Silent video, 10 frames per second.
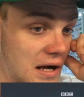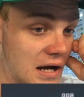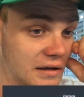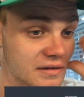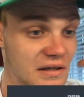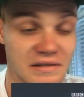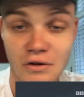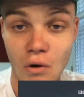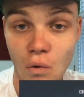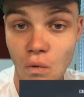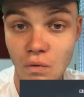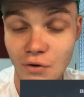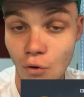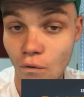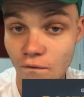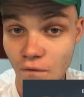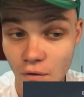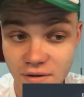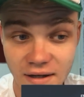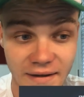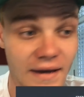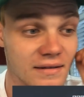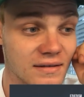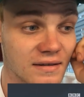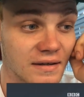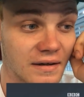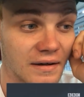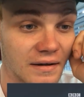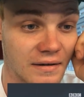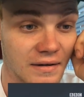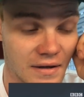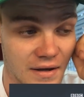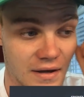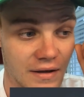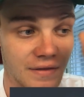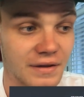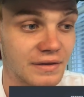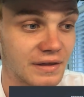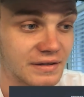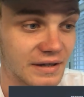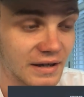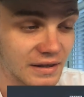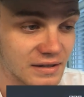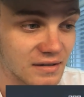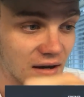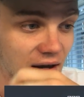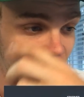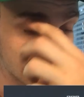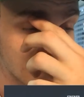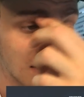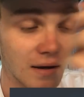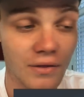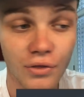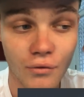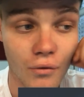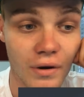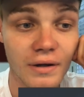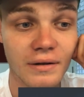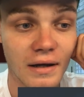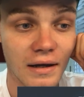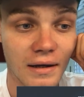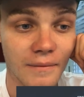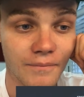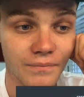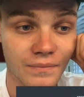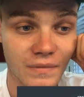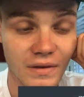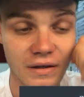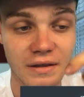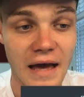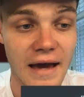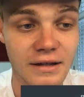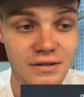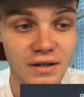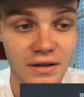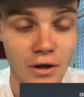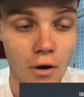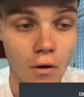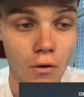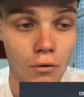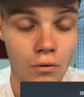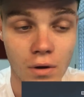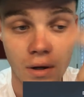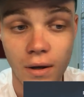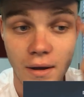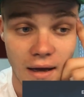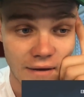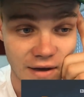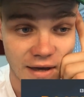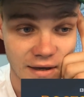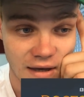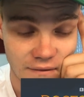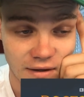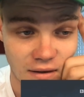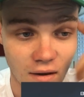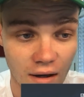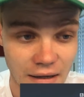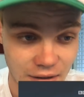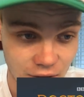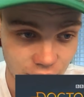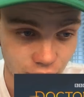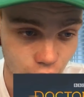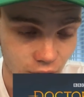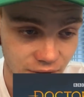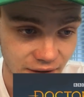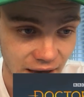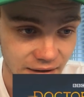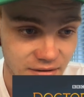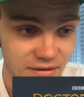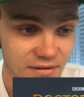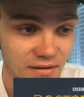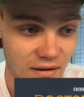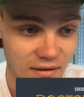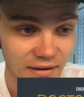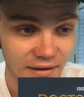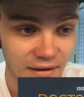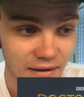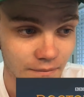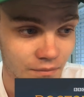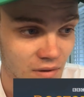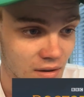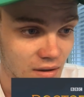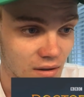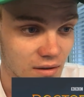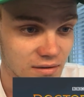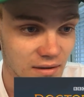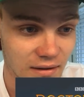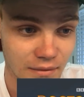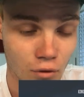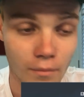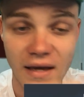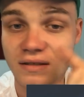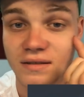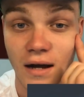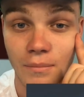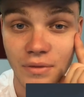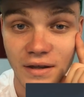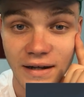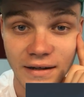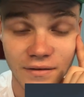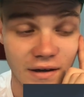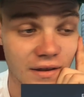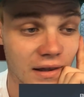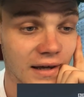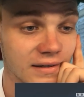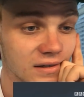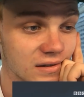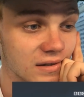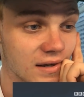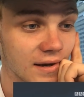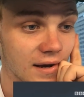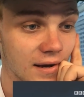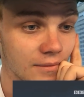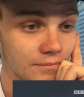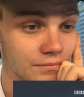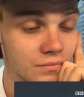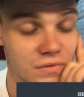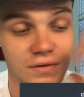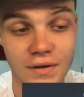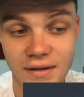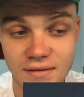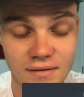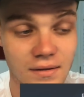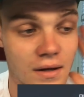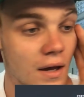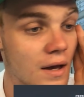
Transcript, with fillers: It's a cool font, I guess. The D at the start has a line through it. The H and the O have a line through it. The H is slightly more messed up than any of the other letters. So that's